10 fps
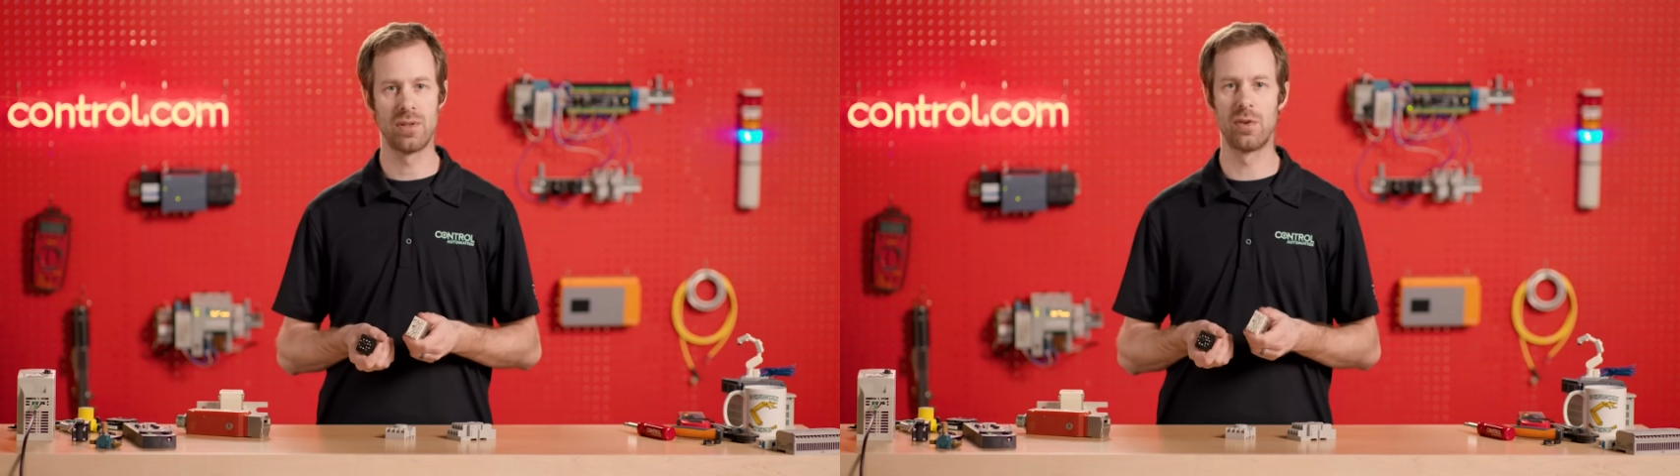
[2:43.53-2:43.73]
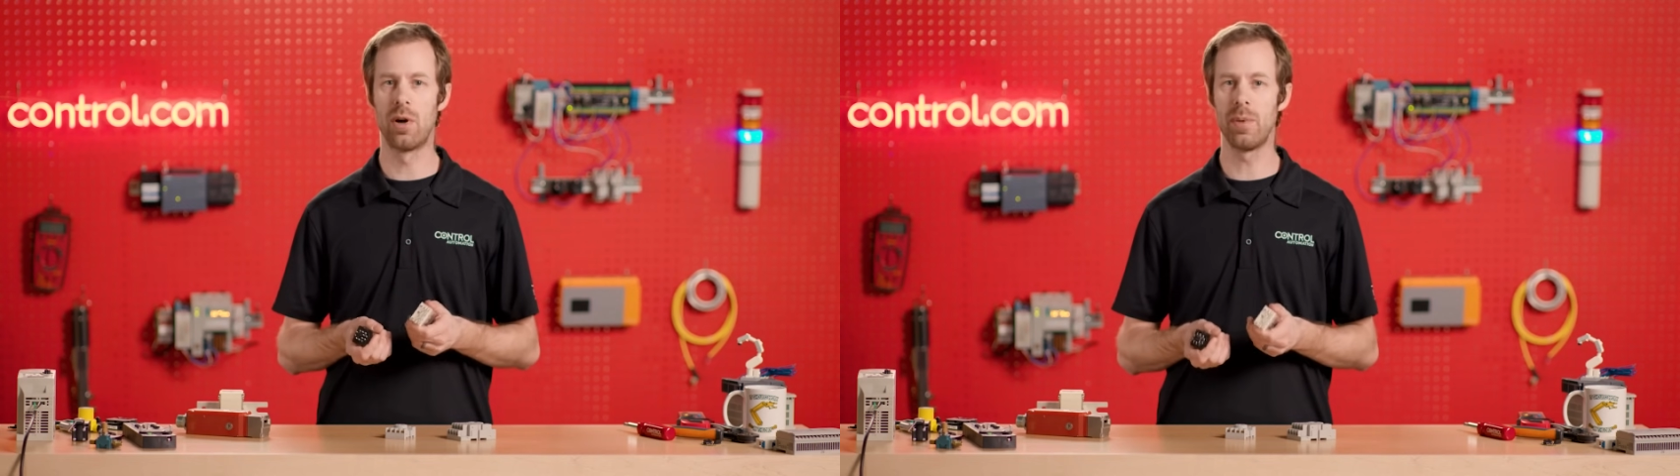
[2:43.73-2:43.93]

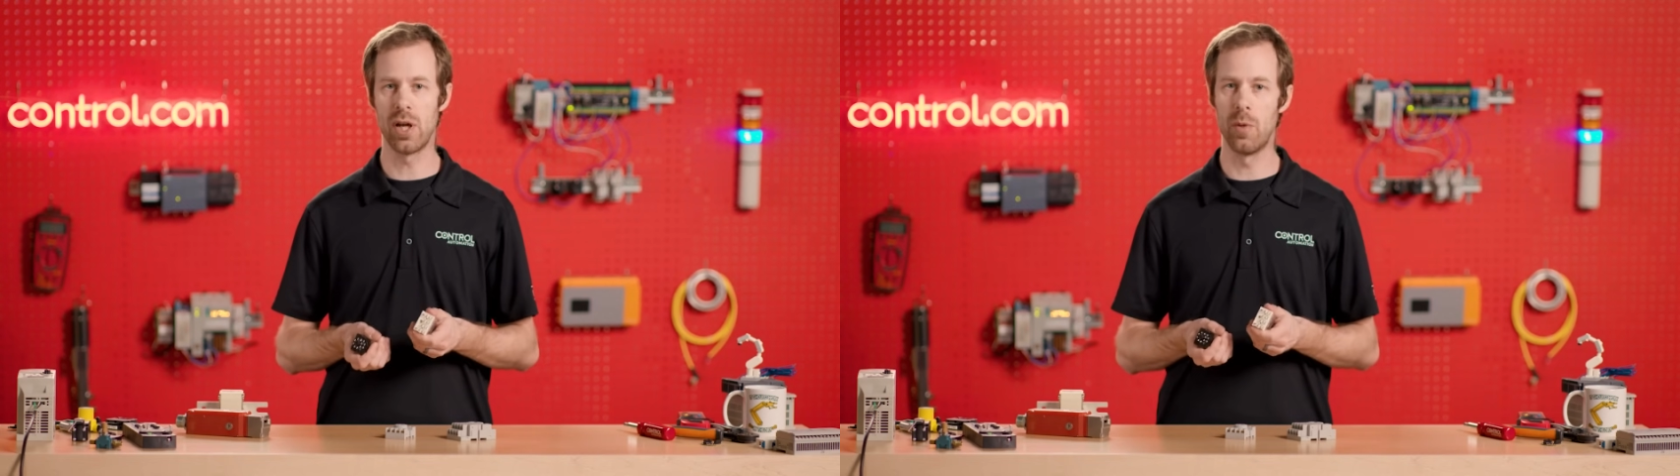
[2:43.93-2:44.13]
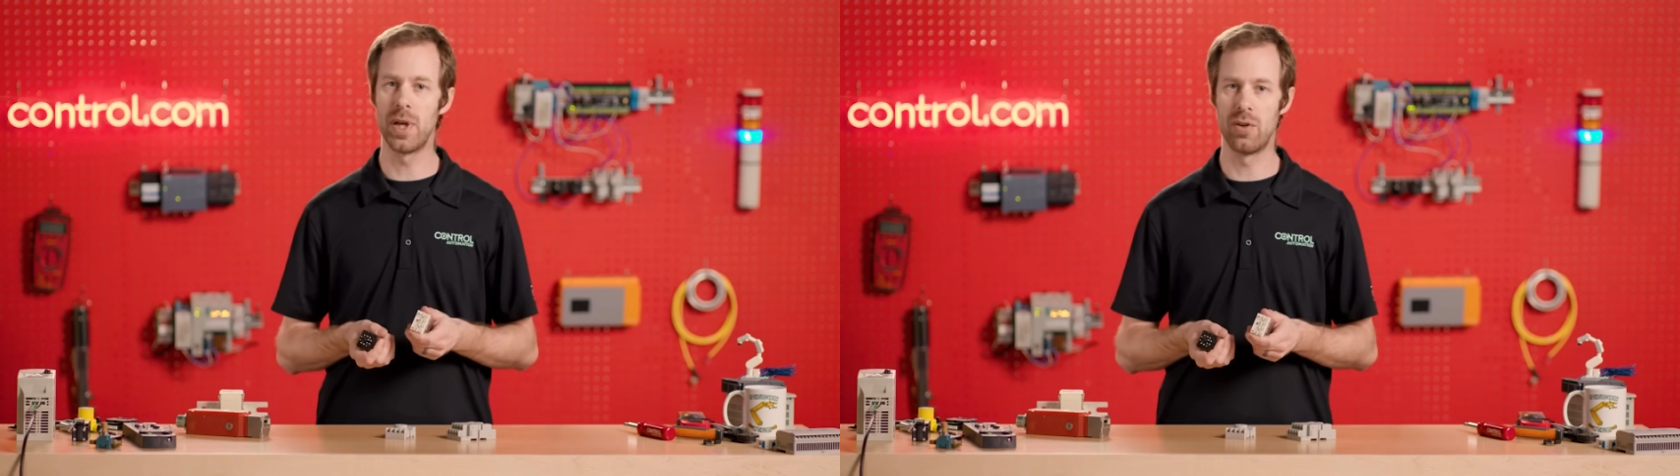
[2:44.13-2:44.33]
The
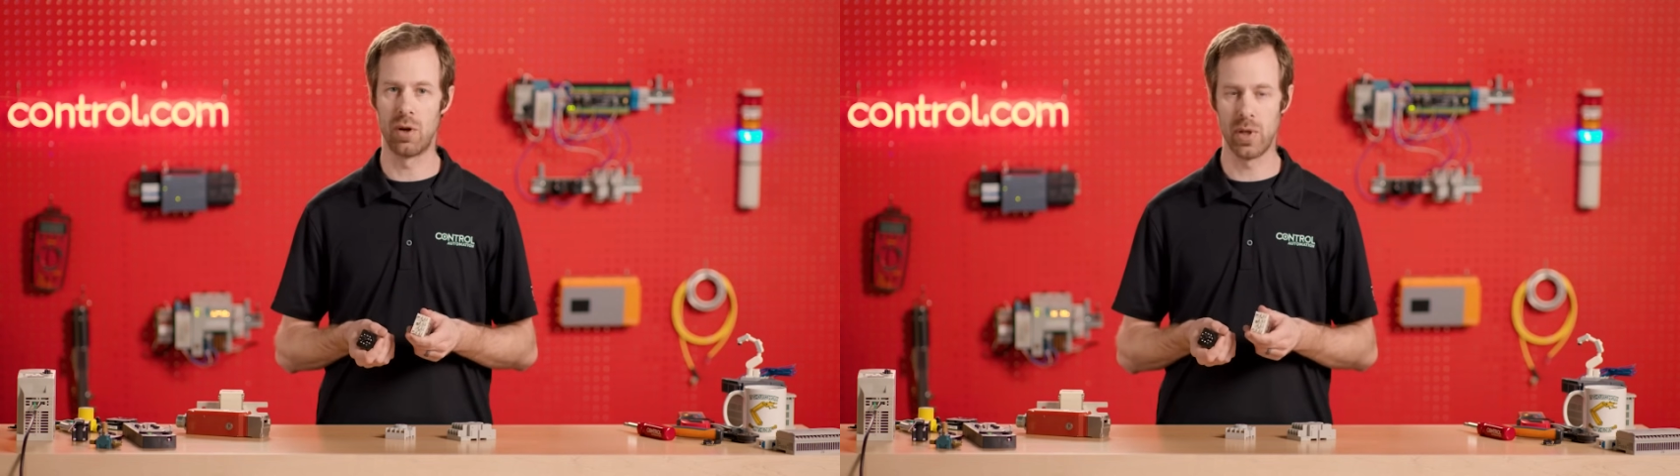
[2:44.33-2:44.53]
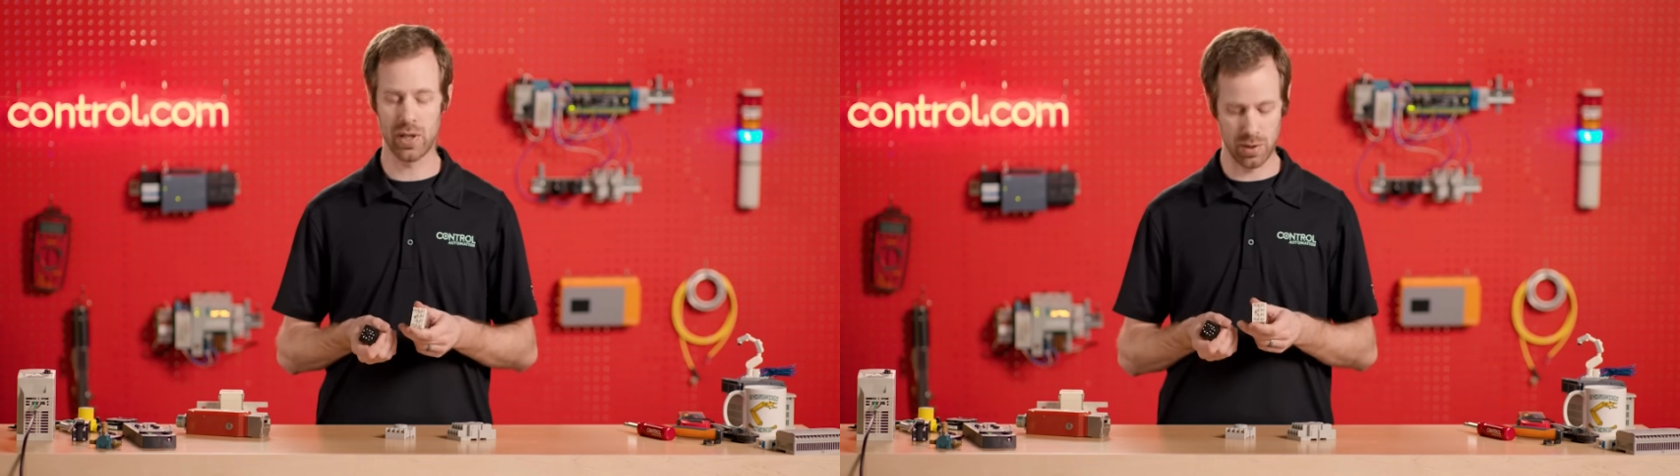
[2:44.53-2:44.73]
normally open and
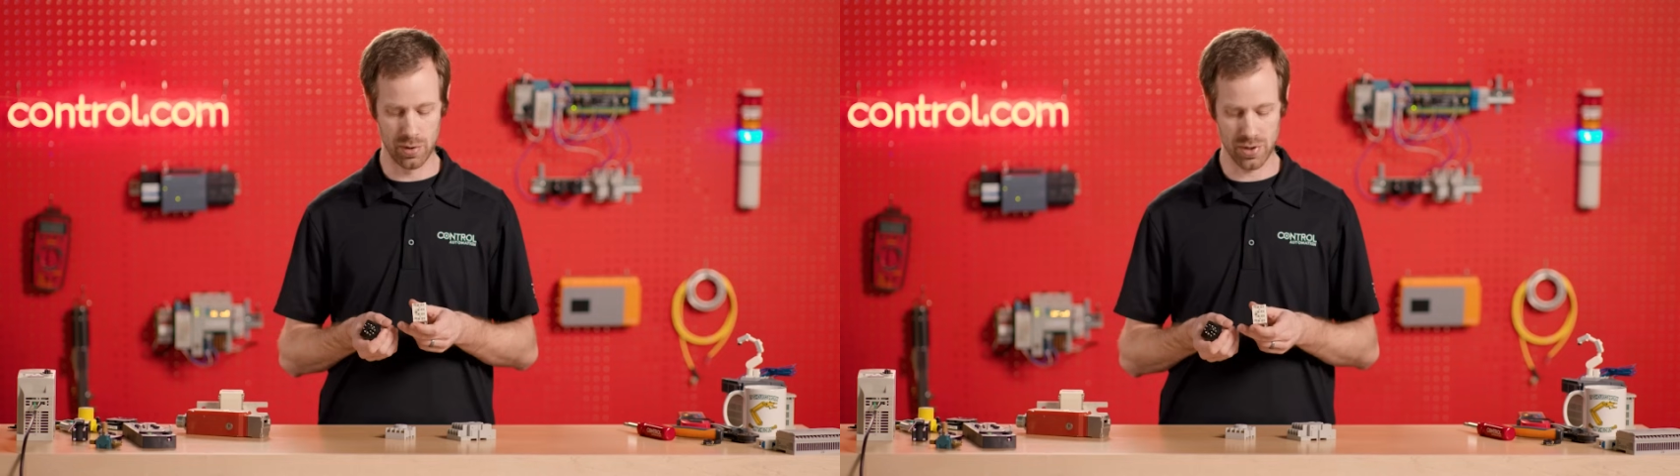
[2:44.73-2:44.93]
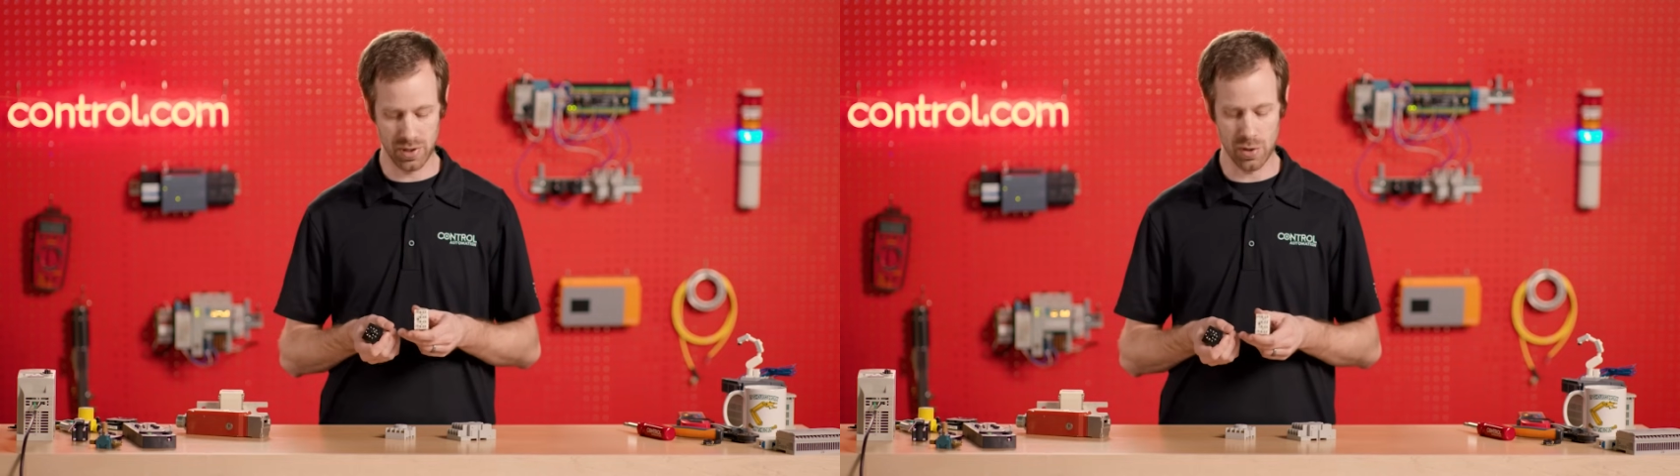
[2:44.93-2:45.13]
normally
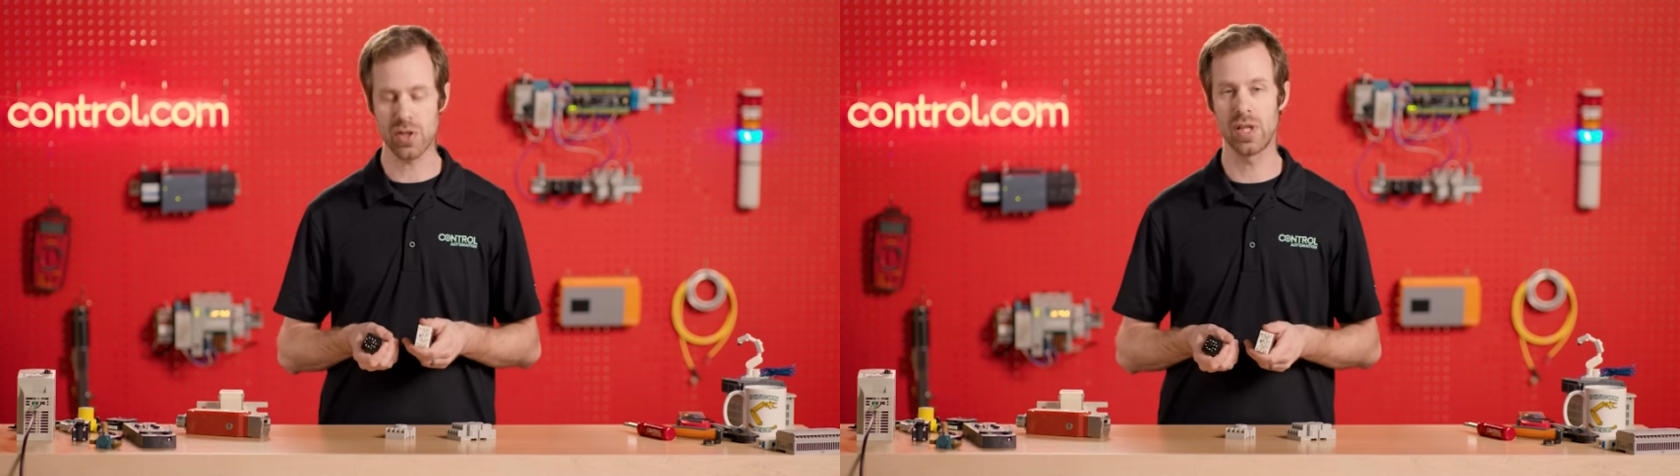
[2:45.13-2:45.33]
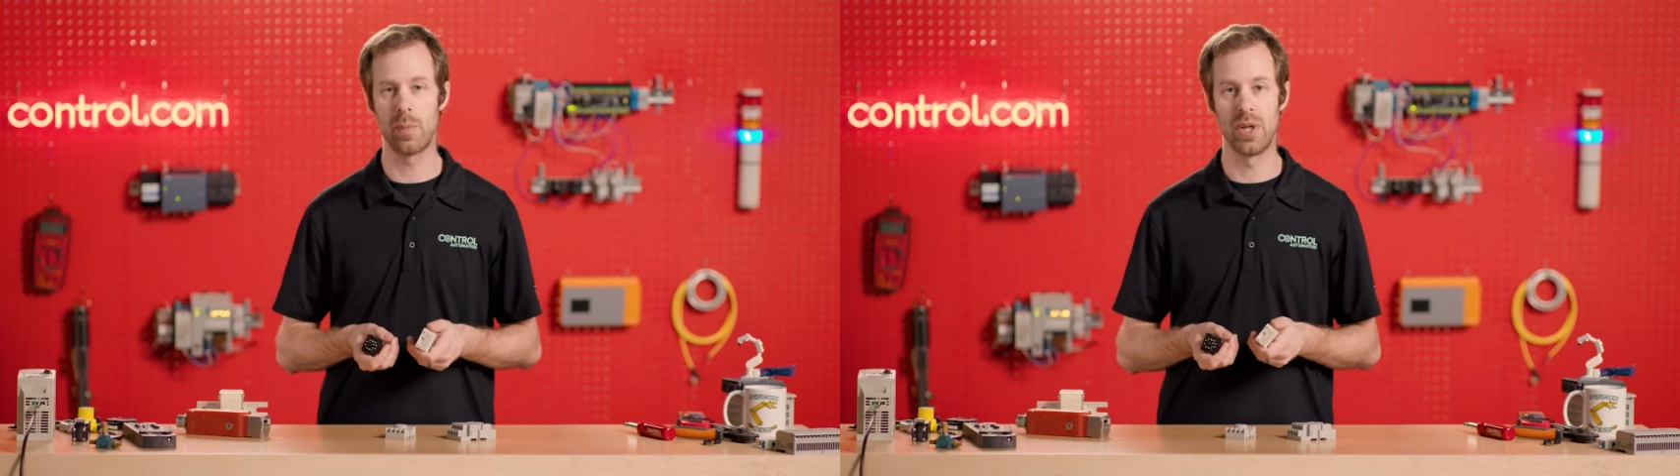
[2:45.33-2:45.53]
closed are
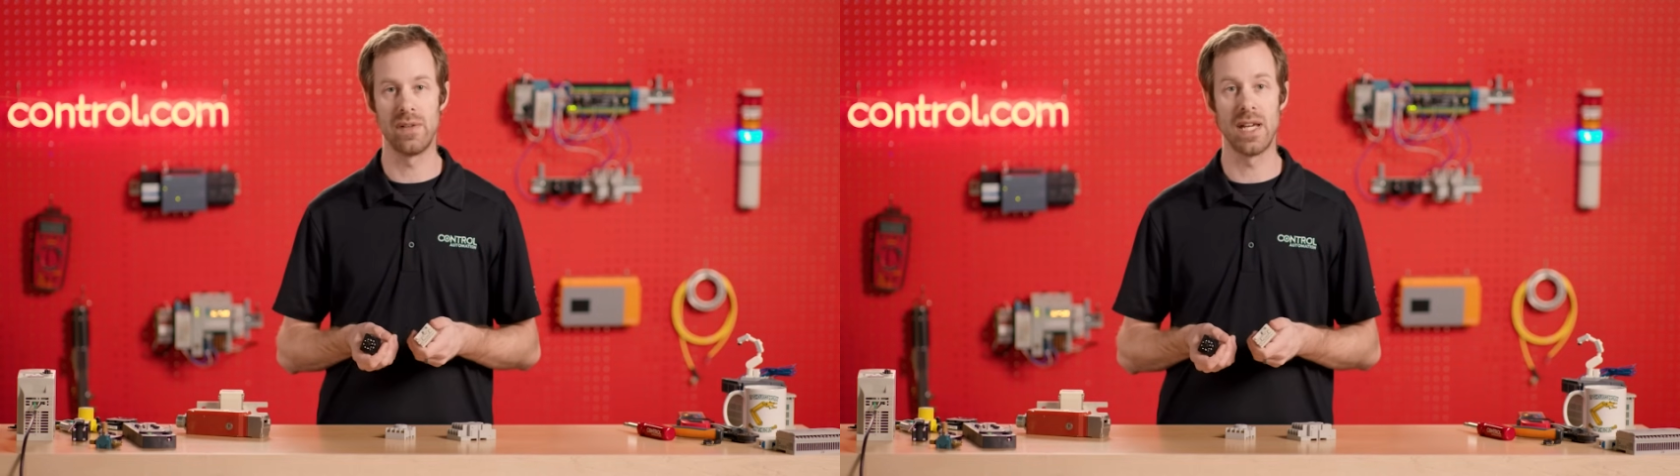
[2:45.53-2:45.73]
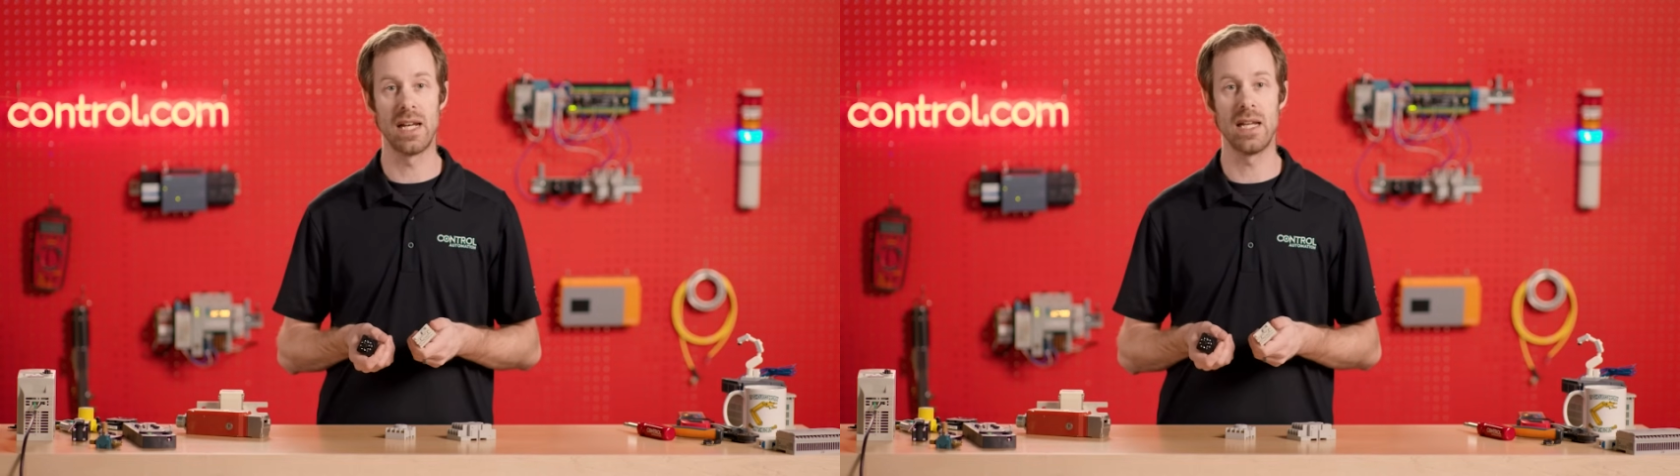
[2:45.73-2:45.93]
usually
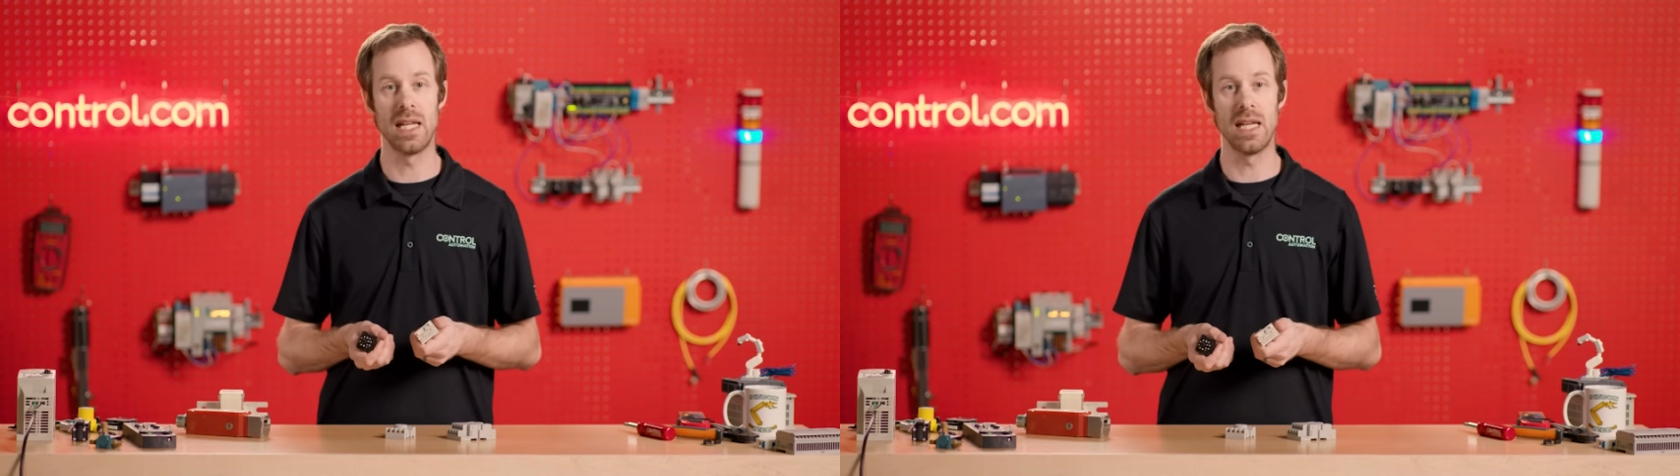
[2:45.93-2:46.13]
abbreviated